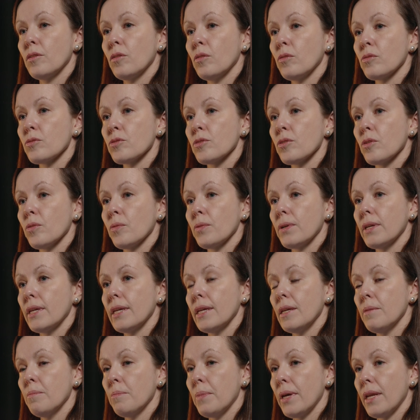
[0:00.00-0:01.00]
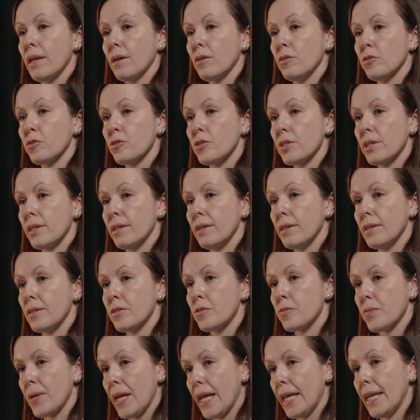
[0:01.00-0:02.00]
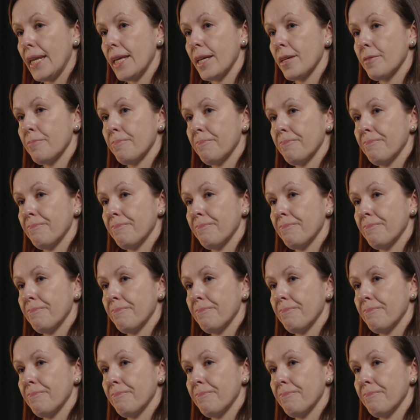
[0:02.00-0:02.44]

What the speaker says: also in pedagogical training.